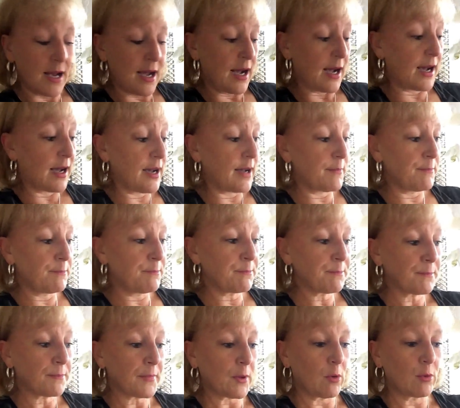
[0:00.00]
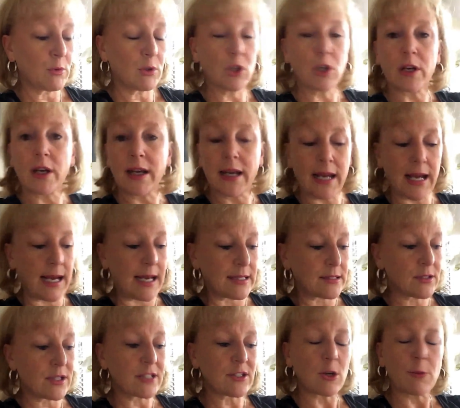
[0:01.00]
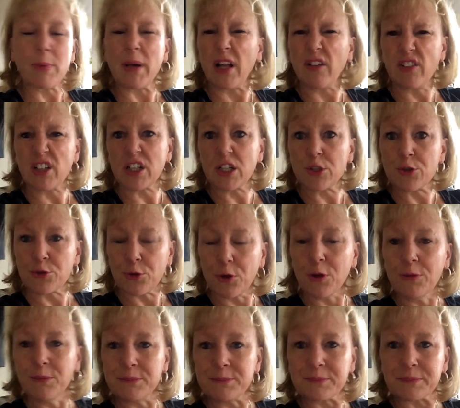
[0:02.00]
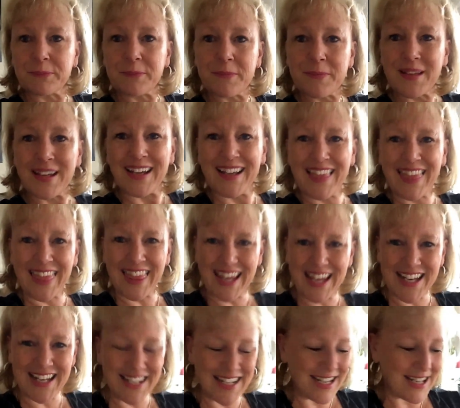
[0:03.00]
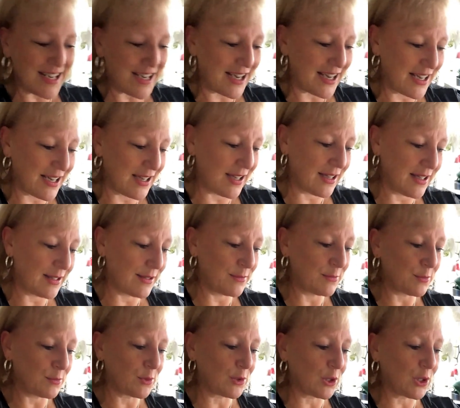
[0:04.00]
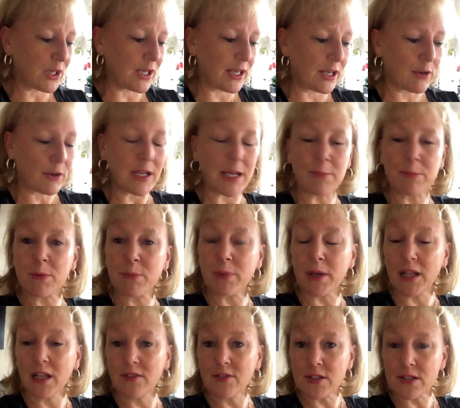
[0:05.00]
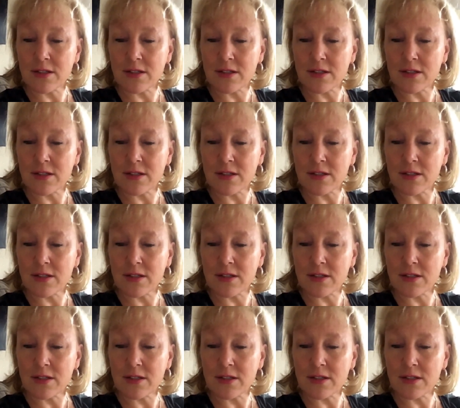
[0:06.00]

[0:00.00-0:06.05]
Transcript: um, when we're looking at so that's our pelvic control and then um, we're looking at our hip and pelvis.